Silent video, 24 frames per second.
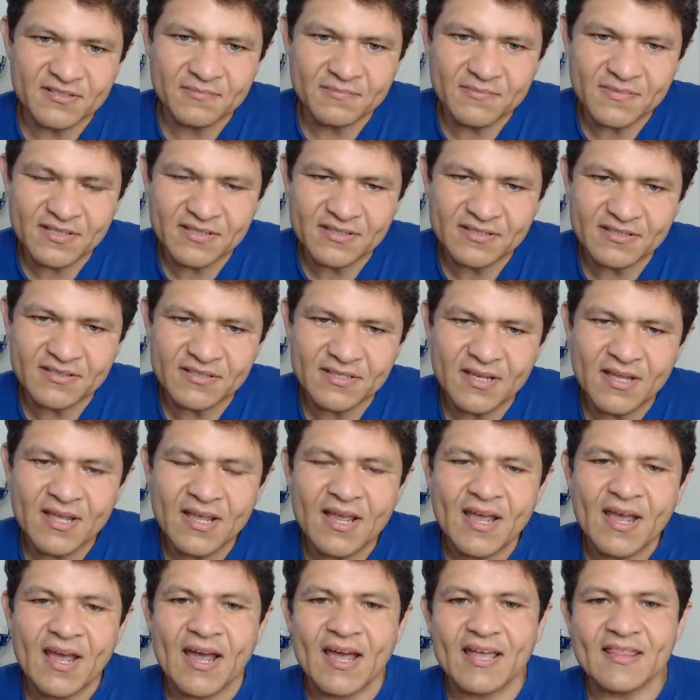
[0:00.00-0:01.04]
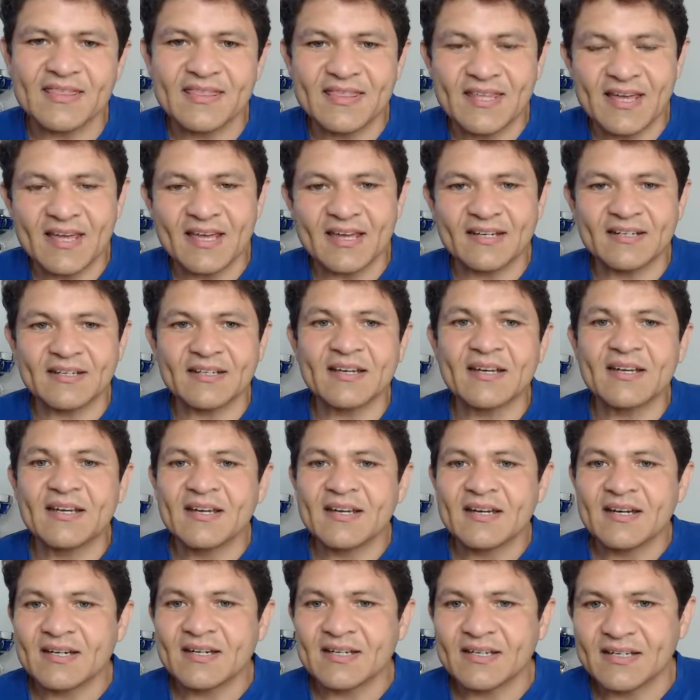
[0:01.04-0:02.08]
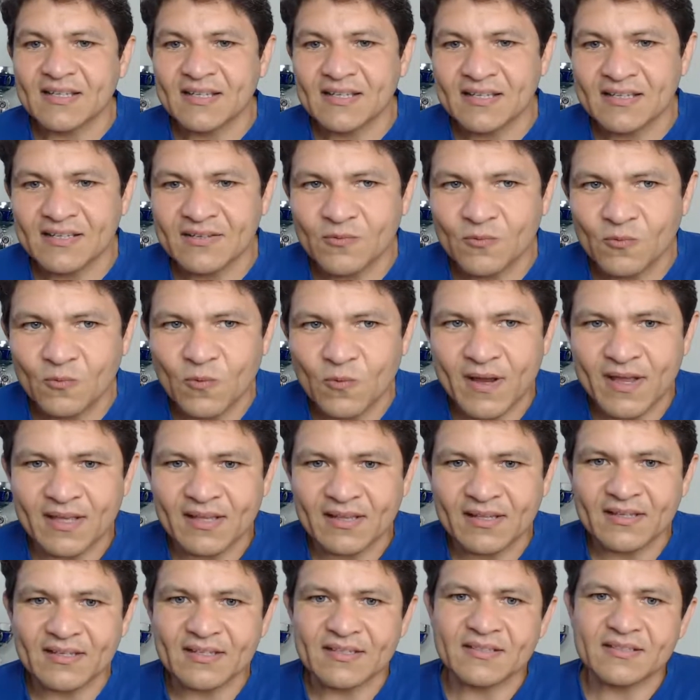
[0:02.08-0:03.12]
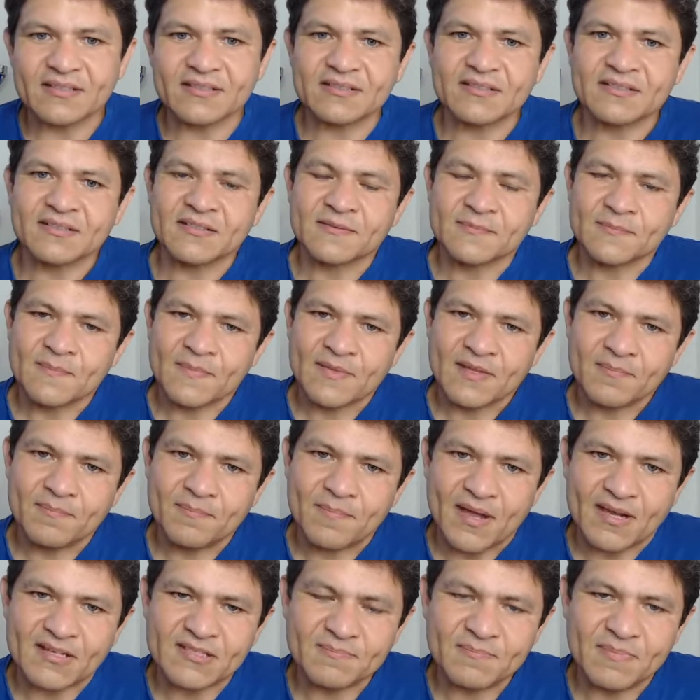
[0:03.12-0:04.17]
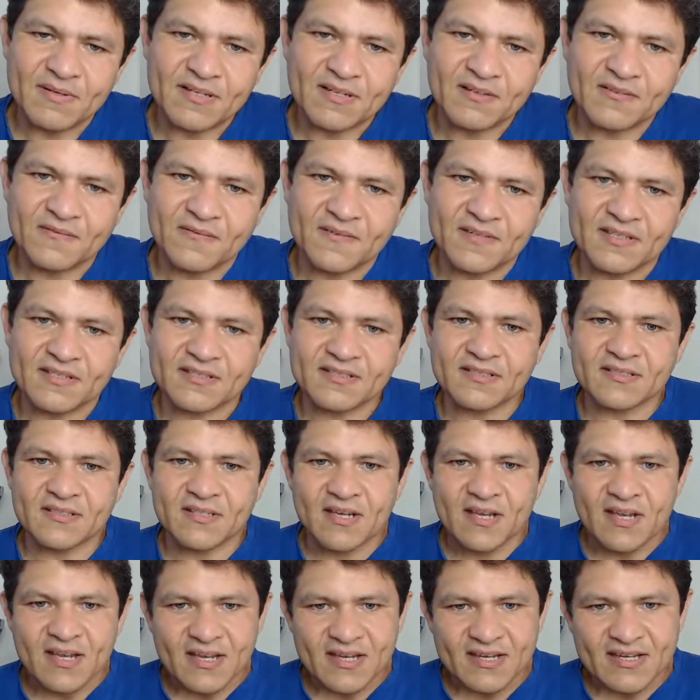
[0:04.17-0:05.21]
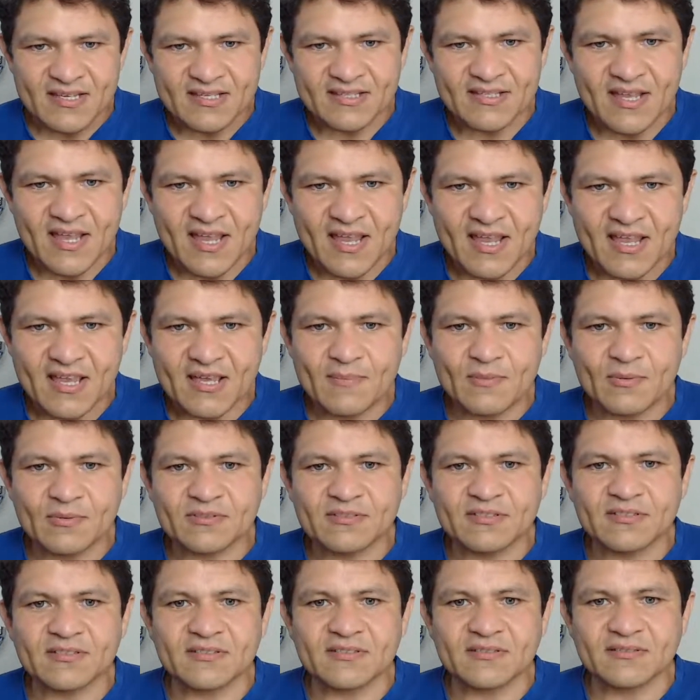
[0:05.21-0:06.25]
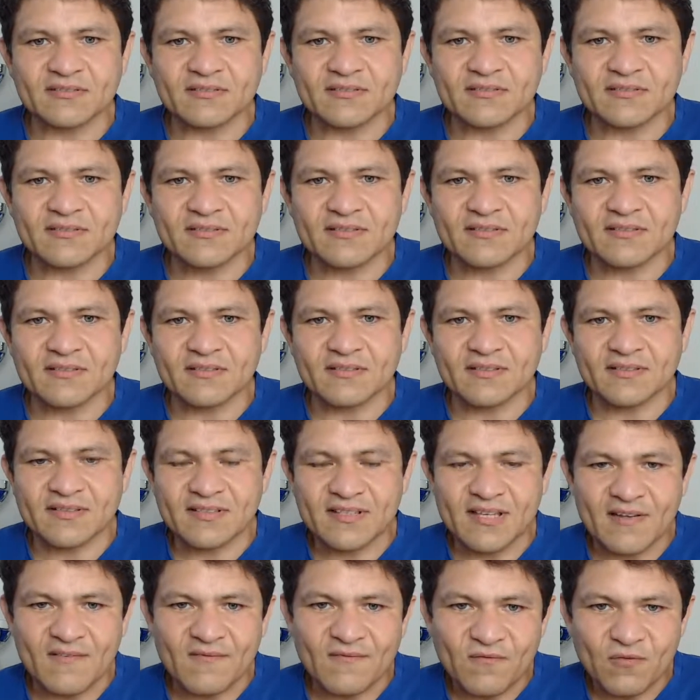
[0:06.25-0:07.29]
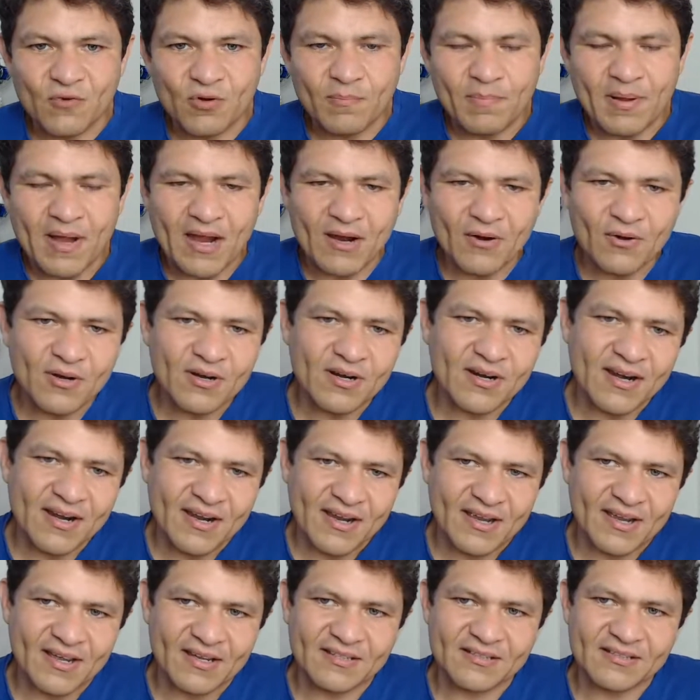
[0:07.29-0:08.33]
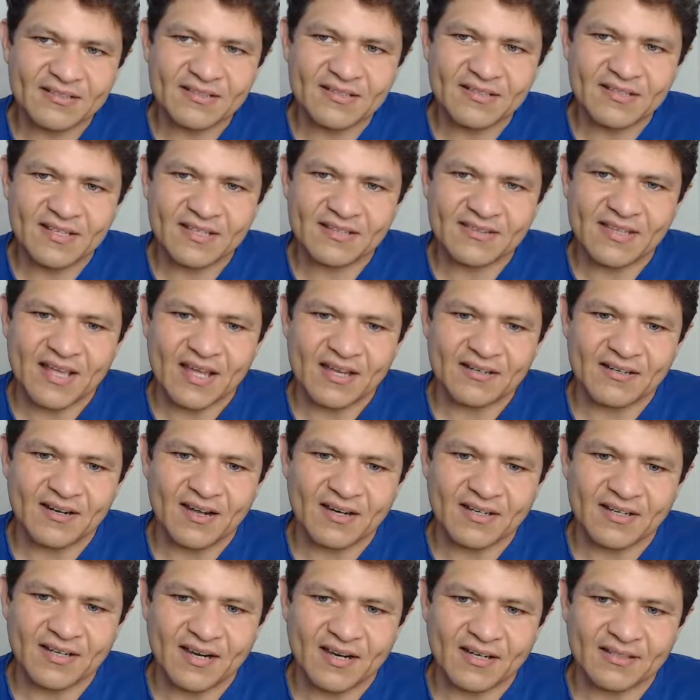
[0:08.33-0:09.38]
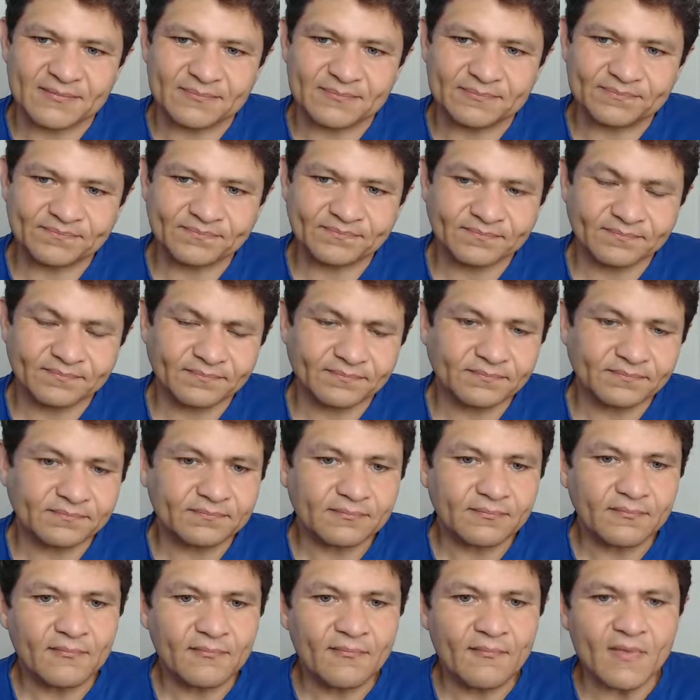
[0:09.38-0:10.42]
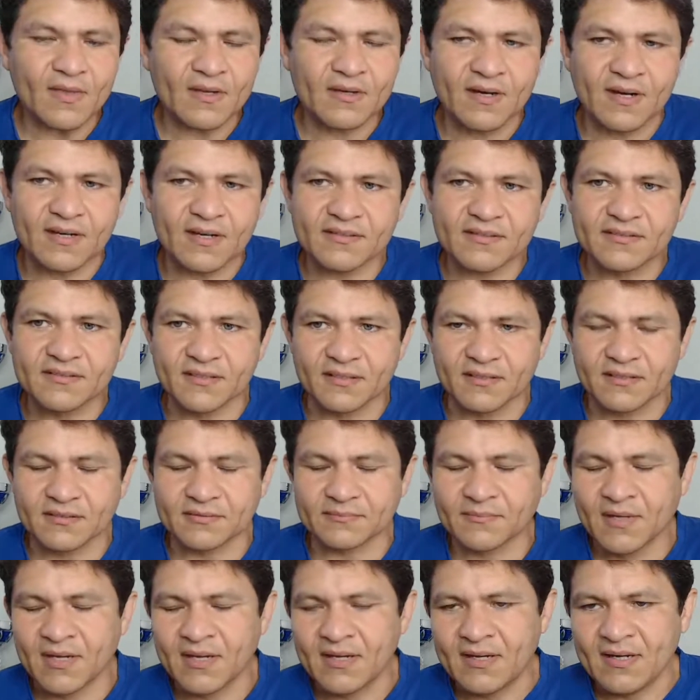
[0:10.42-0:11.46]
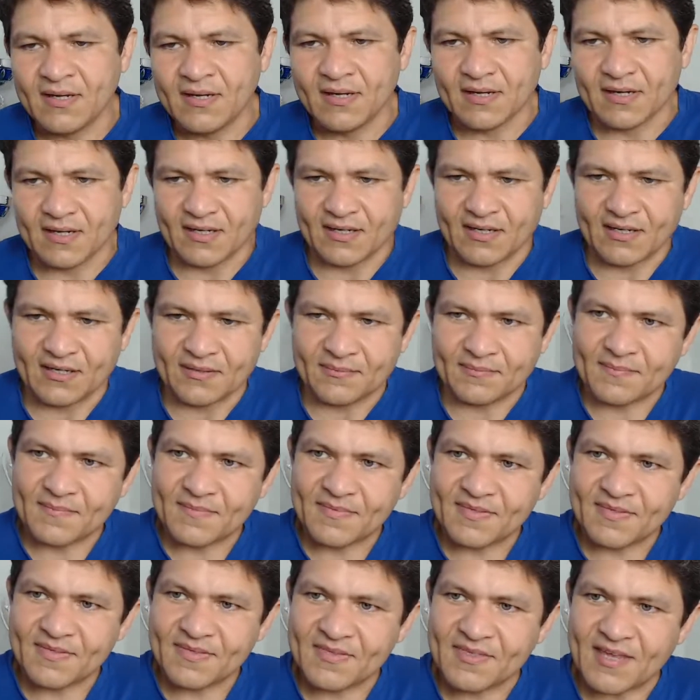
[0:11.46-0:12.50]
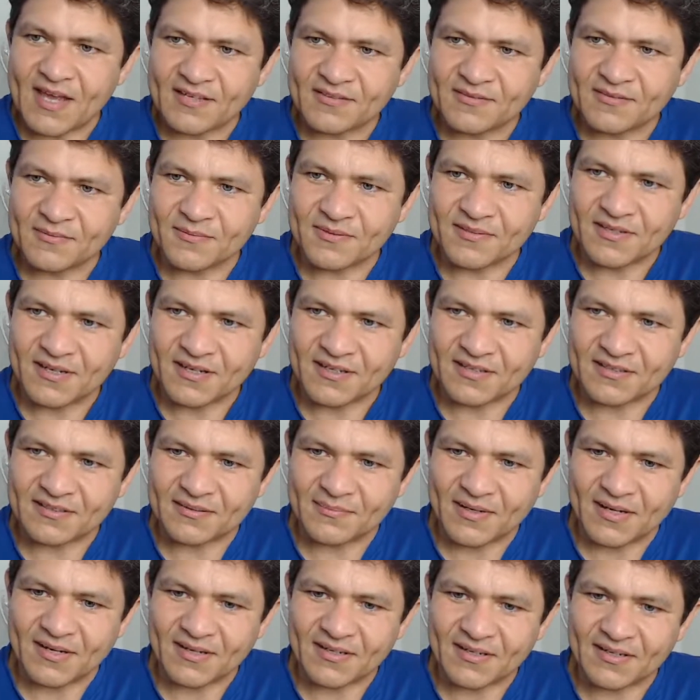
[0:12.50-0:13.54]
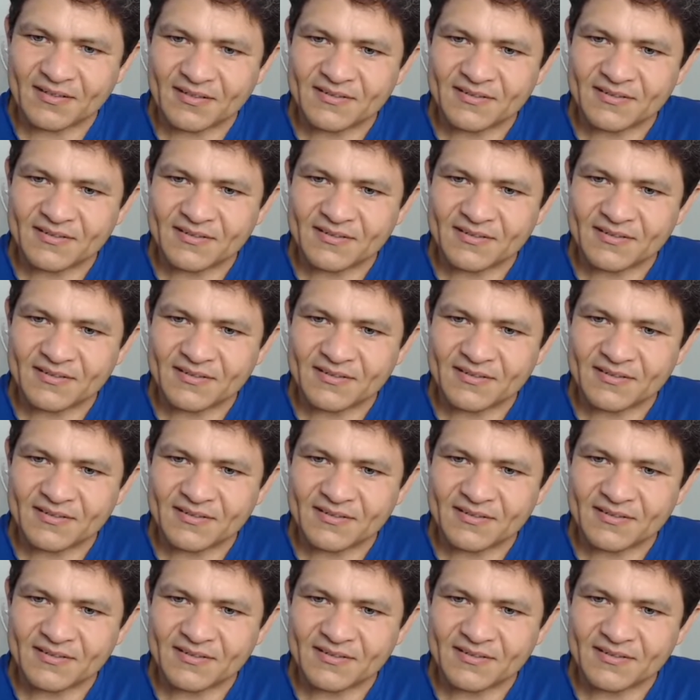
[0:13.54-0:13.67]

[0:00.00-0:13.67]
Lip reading: miss, and then Weili's back spinning fist is able to get full power and get that knockout. All right, so that's what we're talking about here.